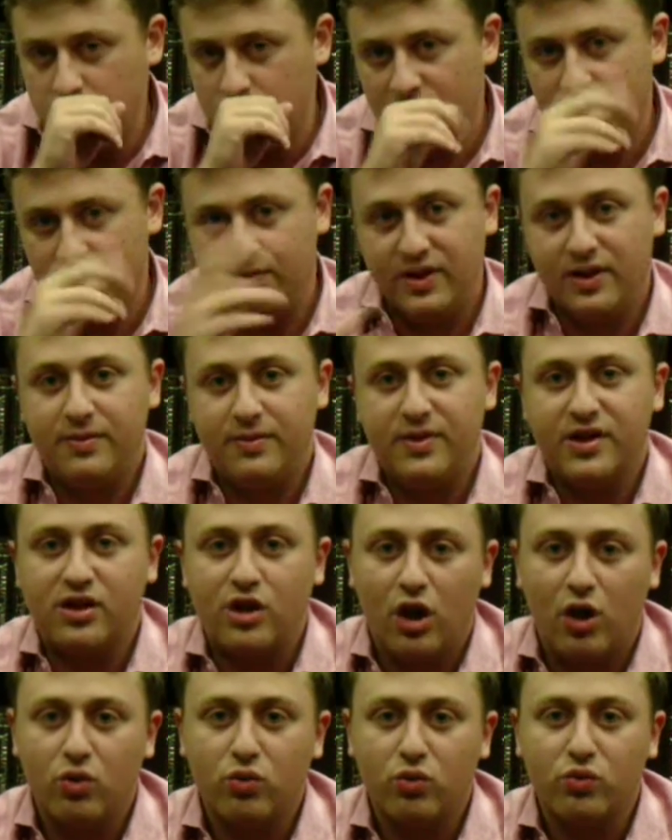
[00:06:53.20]
Maybe
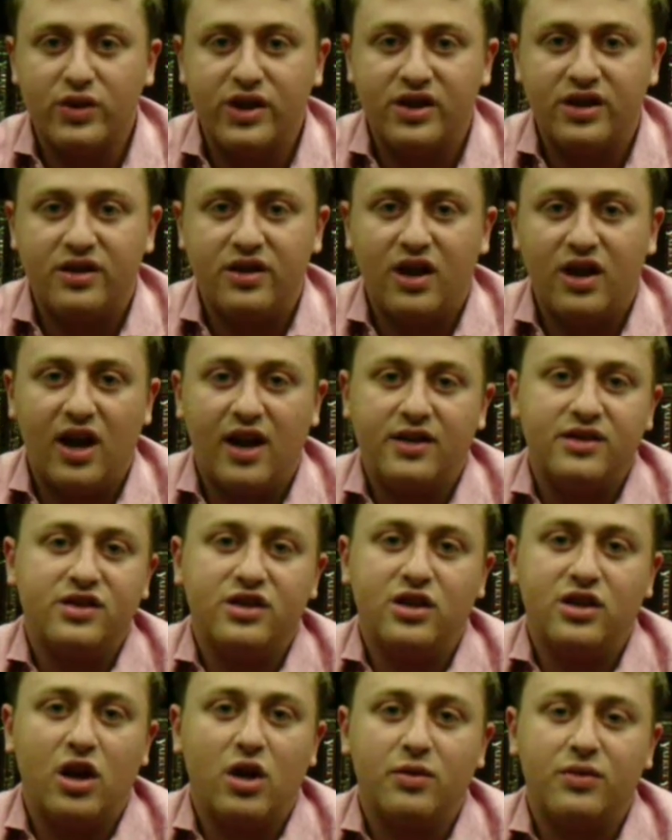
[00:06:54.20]
go read.
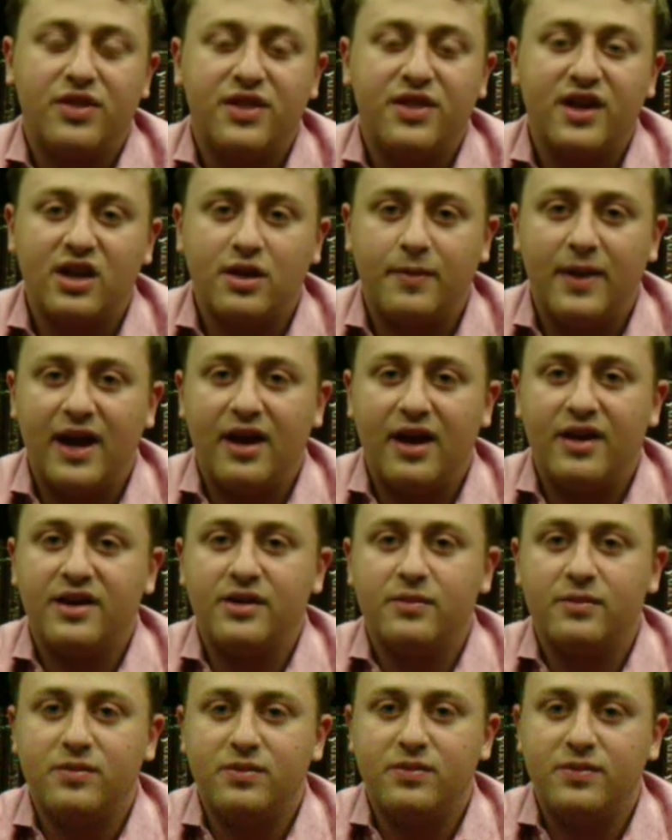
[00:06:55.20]
Think about
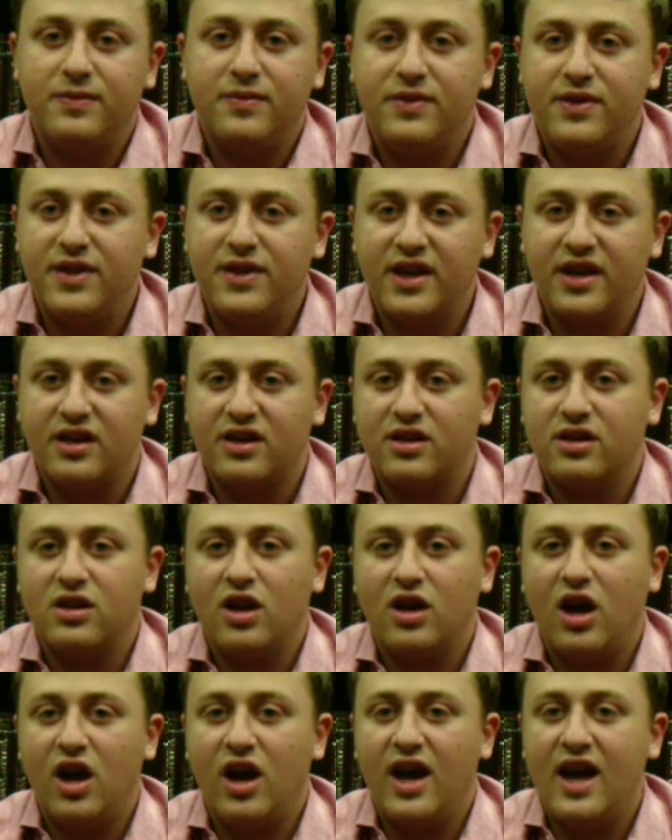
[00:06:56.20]
Him.
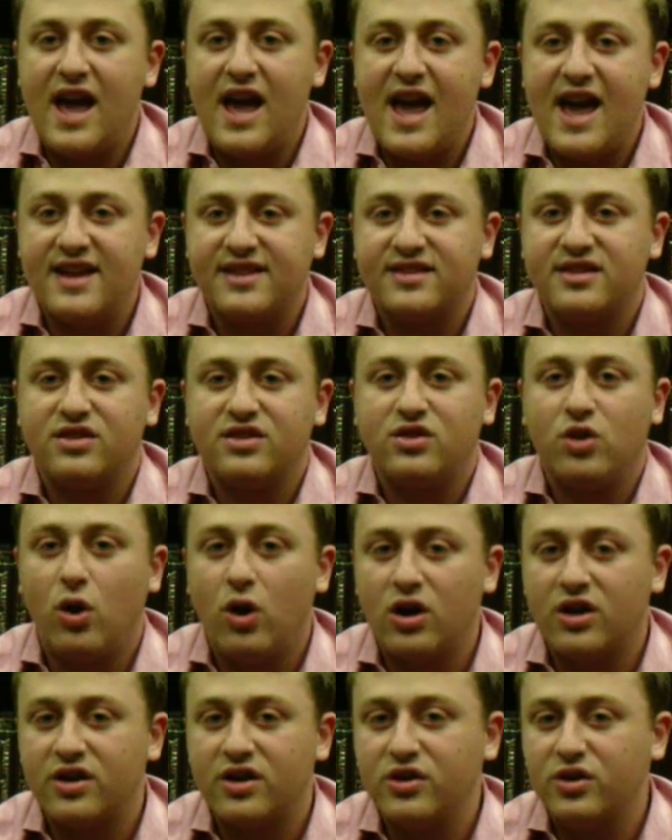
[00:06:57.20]
Ask,
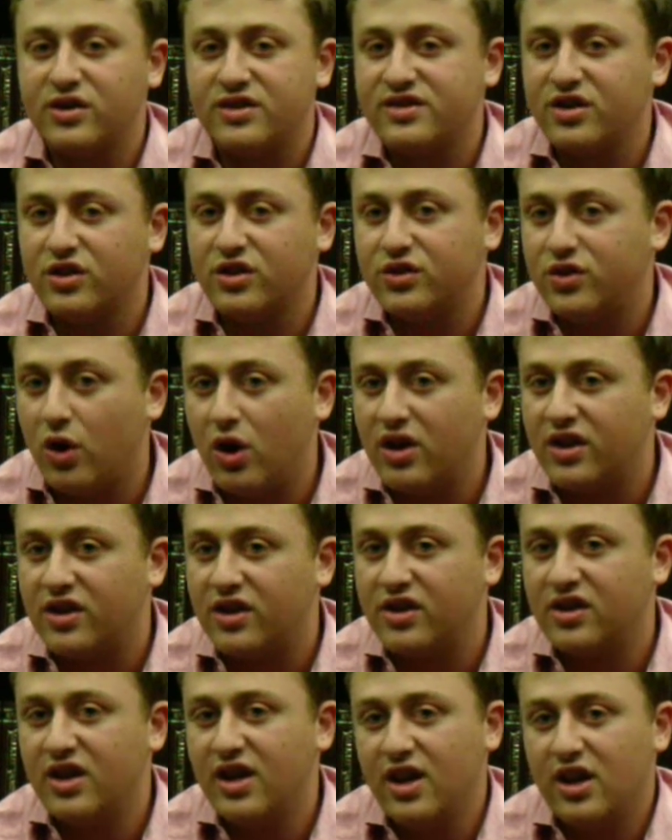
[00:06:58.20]
talk. You can still talk.
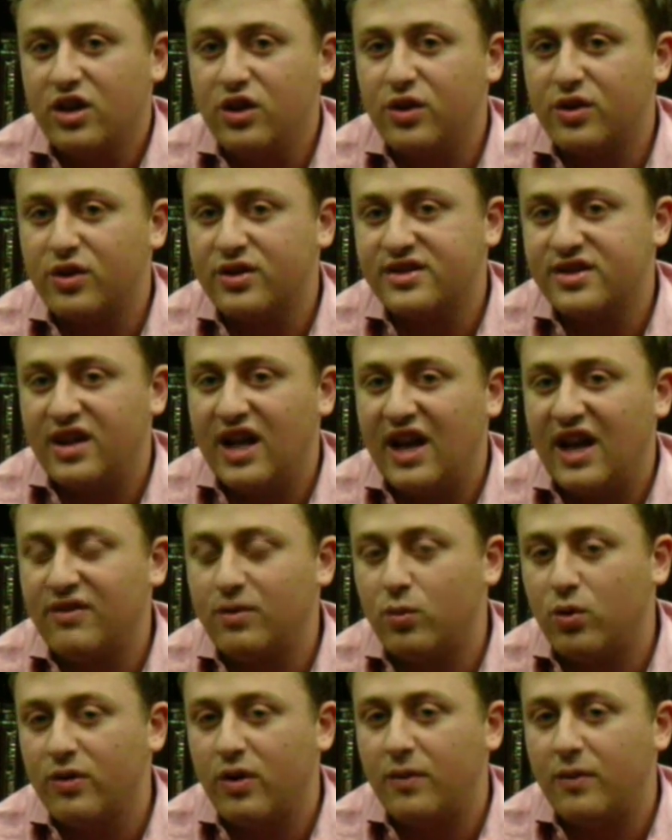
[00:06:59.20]
You can still have
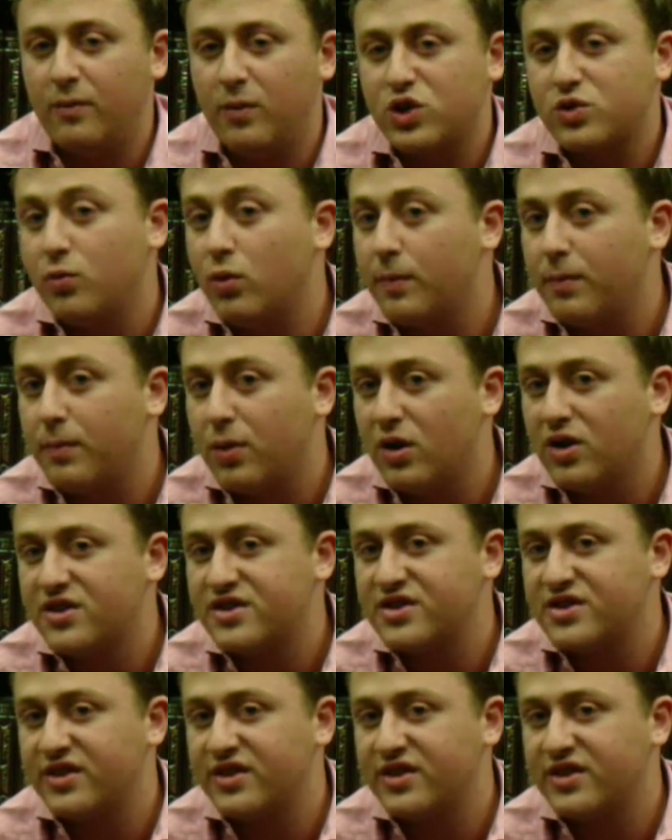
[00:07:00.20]
a much more personal